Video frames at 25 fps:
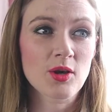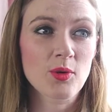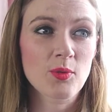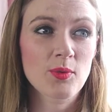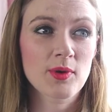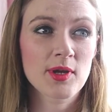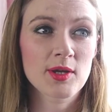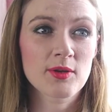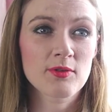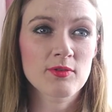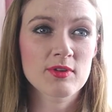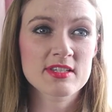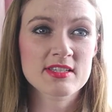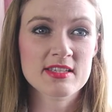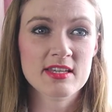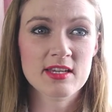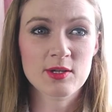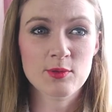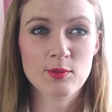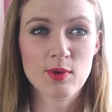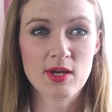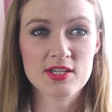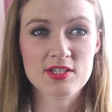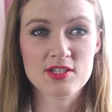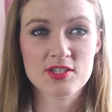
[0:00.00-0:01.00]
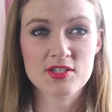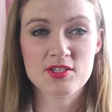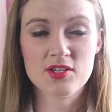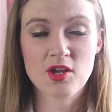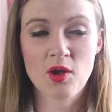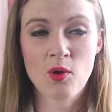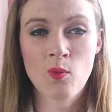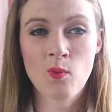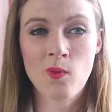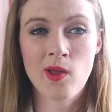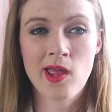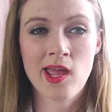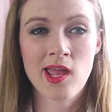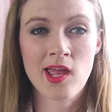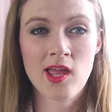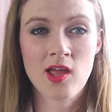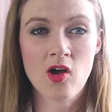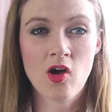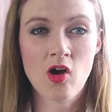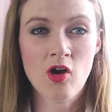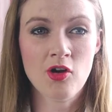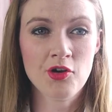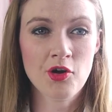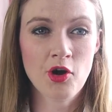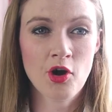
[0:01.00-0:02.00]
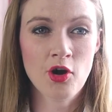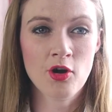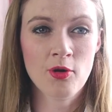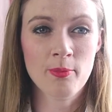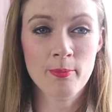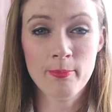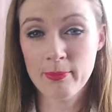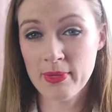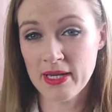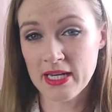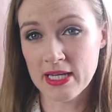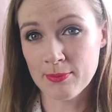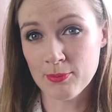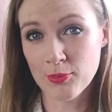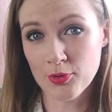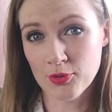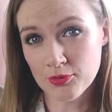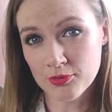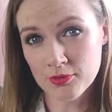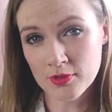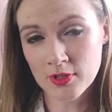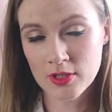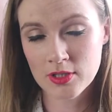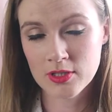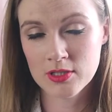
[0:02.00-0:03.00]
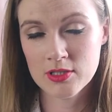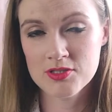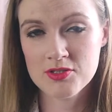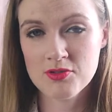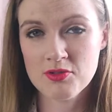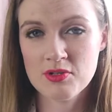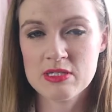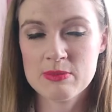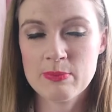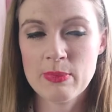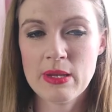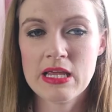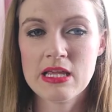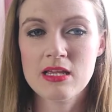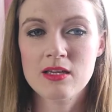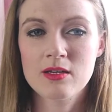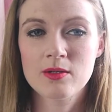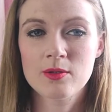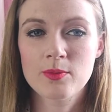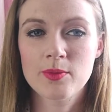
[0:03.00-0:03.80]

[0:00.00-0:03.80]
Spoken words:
we recently went away on our mini moon, so to speak.